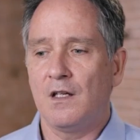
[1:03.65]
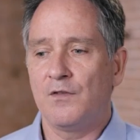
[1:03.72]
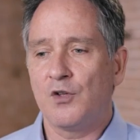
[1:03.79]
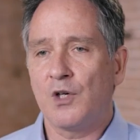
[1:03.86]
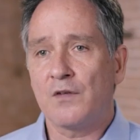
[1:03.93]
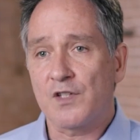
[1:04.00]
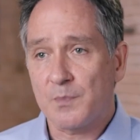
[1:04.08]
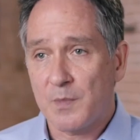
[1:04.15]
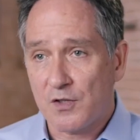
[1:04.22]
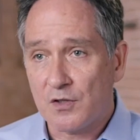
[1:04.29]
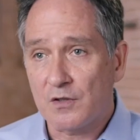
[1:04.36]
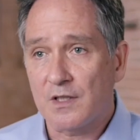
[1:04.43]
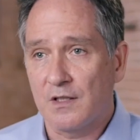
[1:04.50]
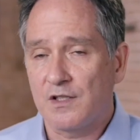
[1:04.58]
even though you have a
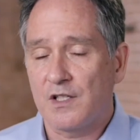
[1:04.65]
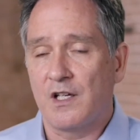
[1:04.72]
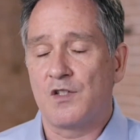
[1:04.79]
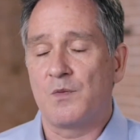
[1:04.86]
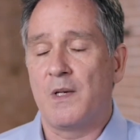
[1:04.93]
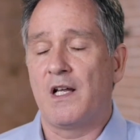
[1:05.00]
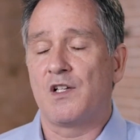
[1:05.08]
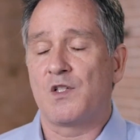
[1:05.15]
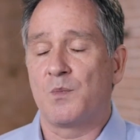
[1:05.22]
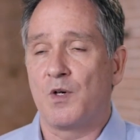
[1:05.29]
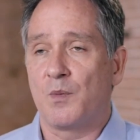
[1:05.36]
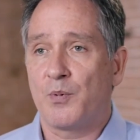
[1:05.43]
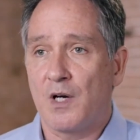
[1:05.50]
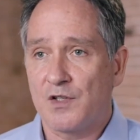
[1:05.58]
specialty in change
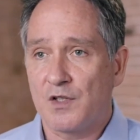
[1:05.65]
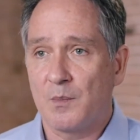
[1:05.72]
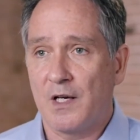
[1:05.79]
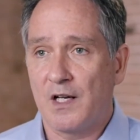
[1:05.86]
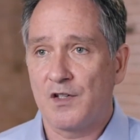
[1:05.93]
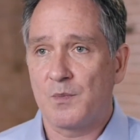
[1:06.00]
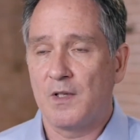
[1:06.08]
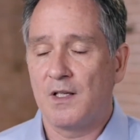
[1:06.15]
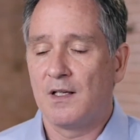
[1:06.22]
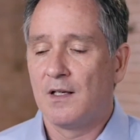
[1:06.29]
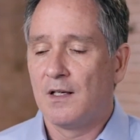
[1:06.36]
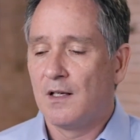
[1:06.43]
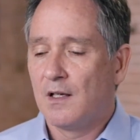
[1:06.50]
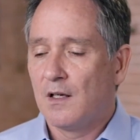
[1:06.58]
management or project management,
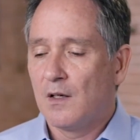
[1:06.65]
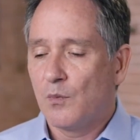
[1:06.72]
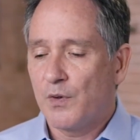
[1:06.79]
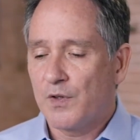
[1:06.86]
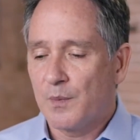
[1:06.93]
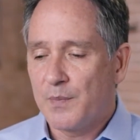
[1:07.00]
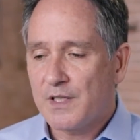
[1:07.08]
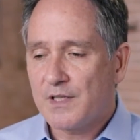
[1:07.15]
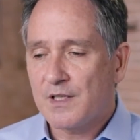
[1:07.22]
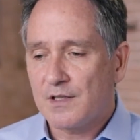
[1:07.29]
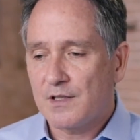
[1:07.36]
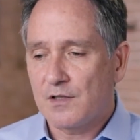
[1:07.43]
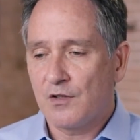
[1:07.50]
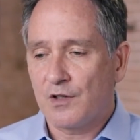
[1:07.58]
what the
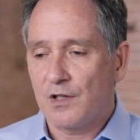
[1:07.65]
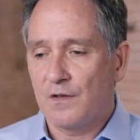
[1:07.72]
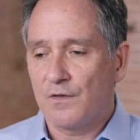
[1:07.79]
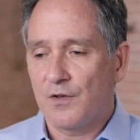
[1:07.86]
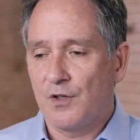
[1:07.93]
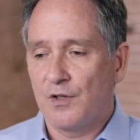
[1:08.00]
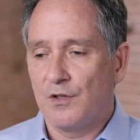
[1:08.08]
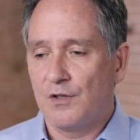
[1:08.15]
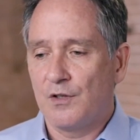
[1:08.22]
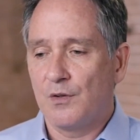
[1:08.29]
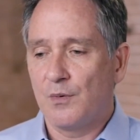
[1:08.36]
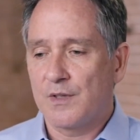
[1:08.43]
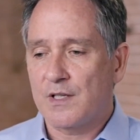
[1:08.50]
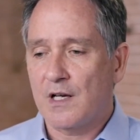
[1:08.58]
business is looking for you to
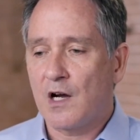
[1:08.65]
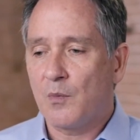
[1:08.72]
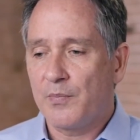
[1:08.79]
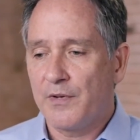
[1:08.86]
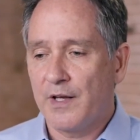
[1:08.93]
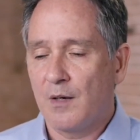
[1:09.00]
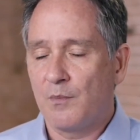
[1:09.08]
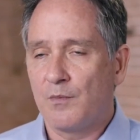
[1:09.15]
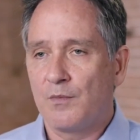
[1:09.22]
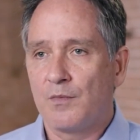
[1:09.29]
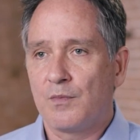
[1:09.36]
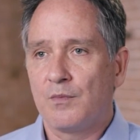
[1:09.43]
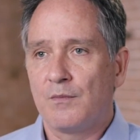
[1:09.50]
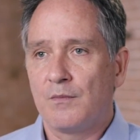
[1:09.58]
do is help them
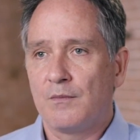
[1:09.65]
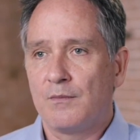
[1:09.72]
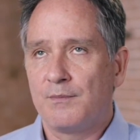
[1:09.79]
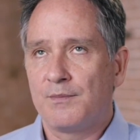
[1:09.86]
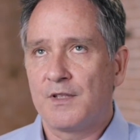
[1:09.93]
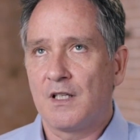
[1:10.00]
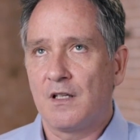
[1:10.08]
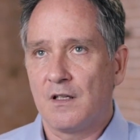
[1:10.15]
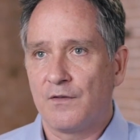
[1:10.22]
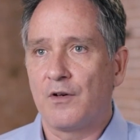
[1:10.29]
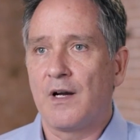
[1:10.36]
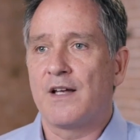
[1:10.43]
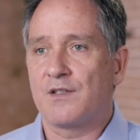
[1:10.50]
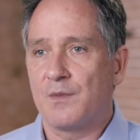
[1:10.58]

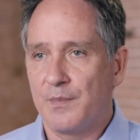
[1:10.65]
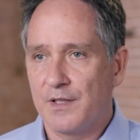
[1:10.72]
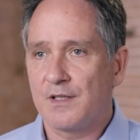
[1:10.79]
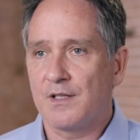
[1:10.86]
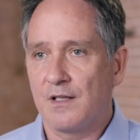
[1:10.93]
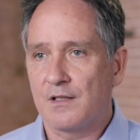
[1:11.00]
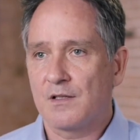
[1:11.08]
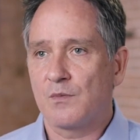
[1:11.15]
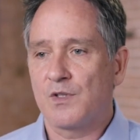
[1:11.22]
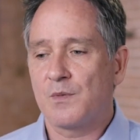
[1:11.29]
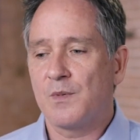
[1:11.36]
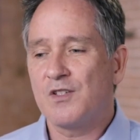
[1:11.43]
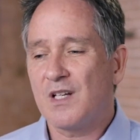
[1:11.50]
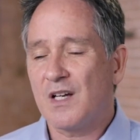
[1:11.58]
deliver as a business,
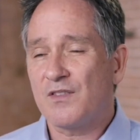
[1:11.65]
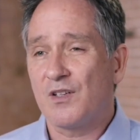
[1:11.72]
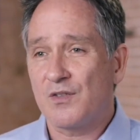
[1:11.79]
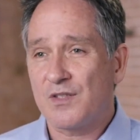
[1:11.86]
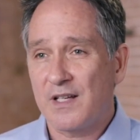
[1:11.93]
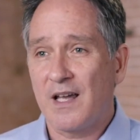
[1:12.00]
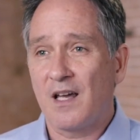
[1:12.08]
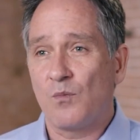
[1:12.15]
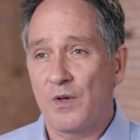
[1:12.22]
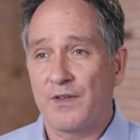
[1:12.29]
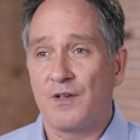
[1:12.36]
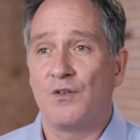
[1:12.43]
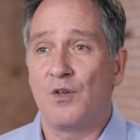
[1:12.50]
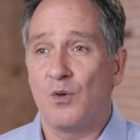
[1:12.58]
which means you have to understand
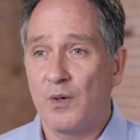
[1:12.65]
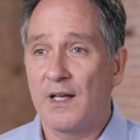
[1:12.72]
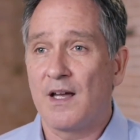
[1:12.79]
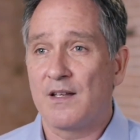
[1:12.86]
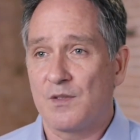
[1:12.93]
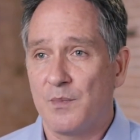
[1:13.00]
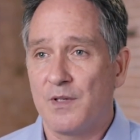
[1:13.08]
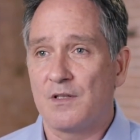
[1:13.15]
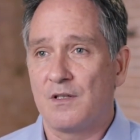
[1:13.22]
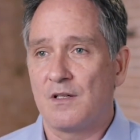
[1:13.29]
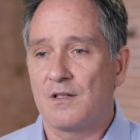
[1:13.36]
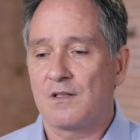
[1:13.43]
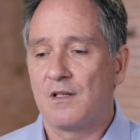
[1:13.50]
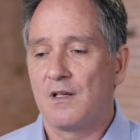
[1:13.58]
what they're doing as a
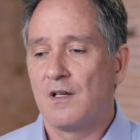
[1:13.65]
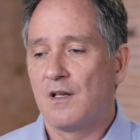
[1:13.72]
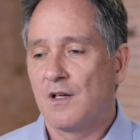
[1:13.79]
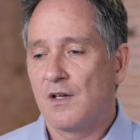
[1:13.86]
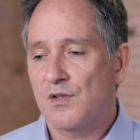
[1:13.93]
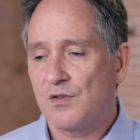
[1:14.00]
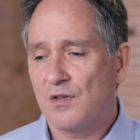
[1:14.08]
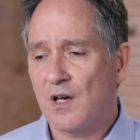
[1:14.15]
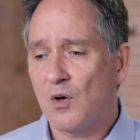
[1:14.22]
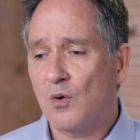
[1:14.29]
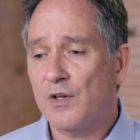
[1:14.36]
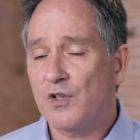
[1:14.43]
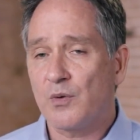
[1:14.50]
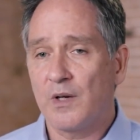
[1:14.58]
business. So not
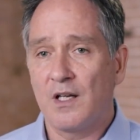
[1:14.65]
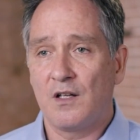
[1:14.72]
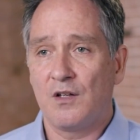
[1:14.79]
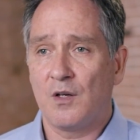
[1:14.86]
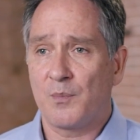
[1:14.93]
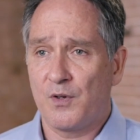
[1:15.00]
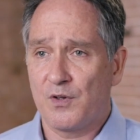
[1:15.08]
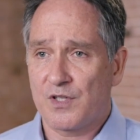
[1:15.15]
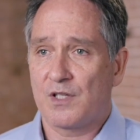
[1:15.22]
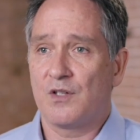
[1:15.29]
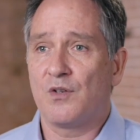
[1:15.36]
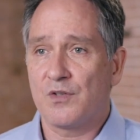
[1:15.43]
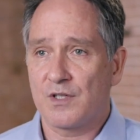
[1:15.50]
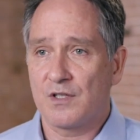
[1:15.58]
only training up your
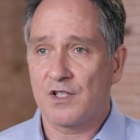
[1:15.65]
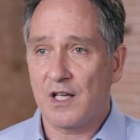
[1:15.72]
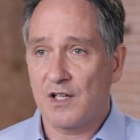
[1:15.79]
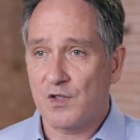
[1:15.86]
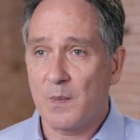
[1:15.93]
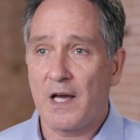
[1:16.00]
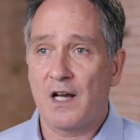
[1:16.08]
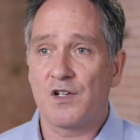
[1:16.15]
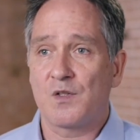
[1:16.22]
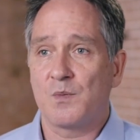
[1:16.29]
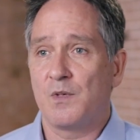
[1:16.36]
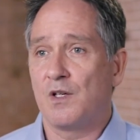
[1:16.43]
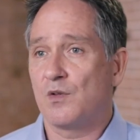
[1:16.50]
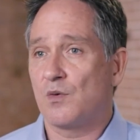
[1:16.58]
skills in change
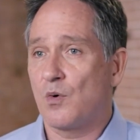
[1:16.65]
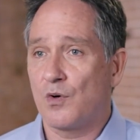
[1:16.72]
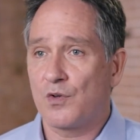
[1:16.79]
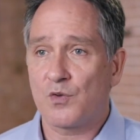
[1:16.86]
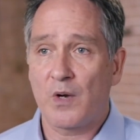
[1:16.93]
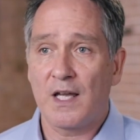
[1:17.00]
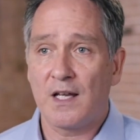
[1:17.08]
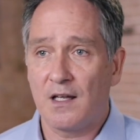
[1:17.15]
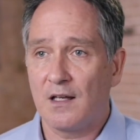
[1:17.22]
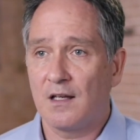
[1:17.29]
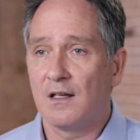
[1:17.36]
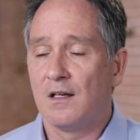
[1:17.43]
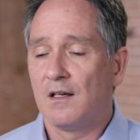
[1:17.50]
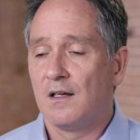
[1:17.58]
management or
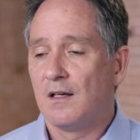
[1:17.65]
training,